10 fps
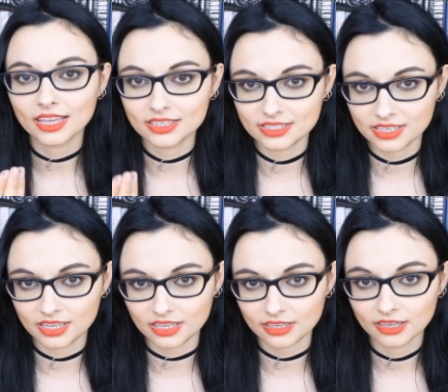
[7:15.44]
is
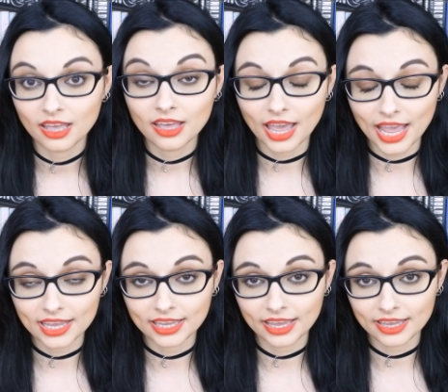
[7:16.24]
key,
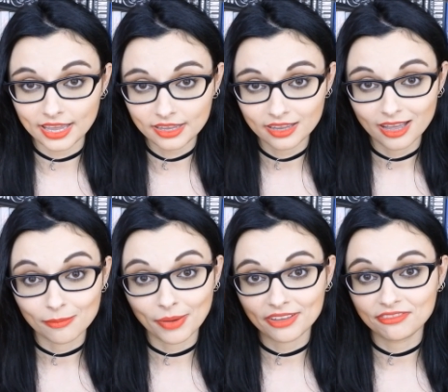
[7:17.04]
aka
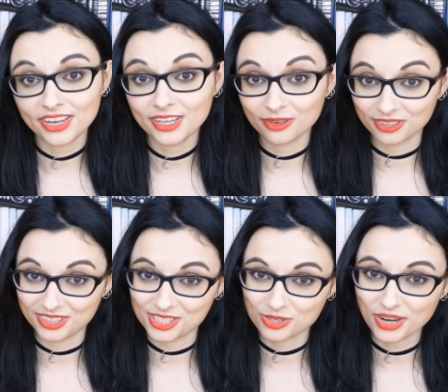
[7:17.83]
my video
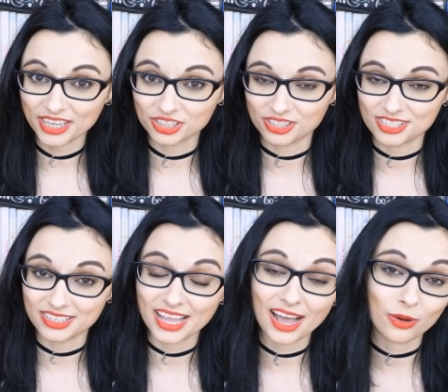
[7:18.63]
on distractions
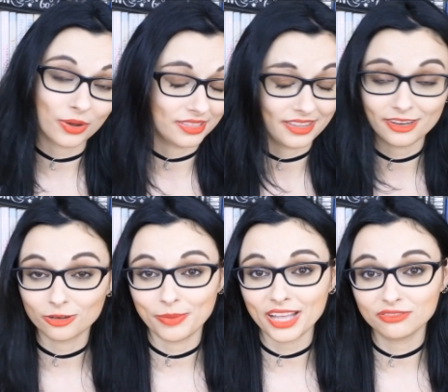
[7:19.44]
and how they
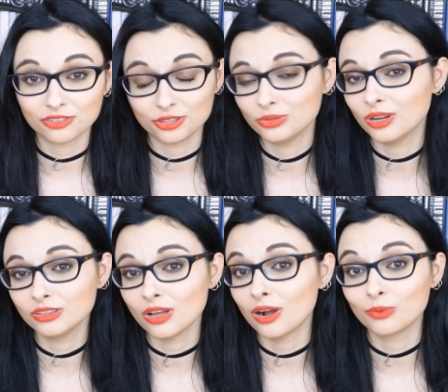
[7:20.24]
are bad for you
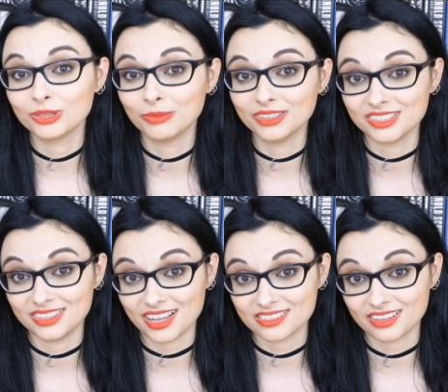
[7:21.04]
along with
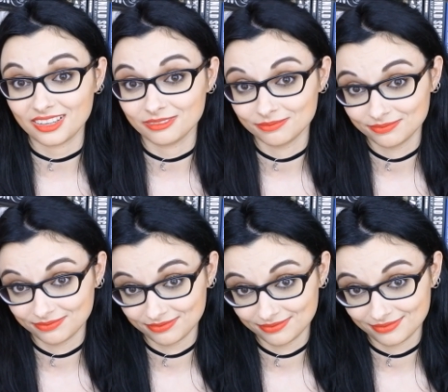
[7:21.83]
multitasking.
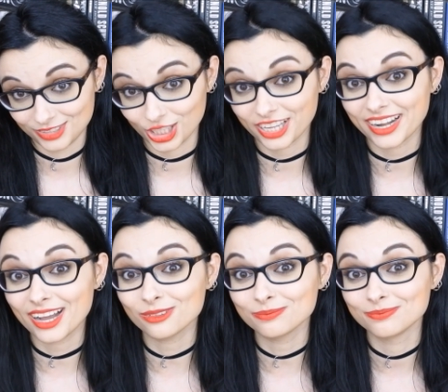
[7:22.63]
Check it
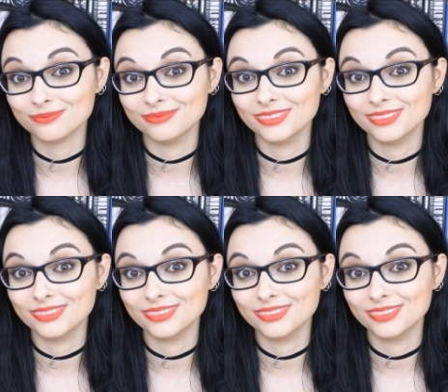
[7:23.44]
out,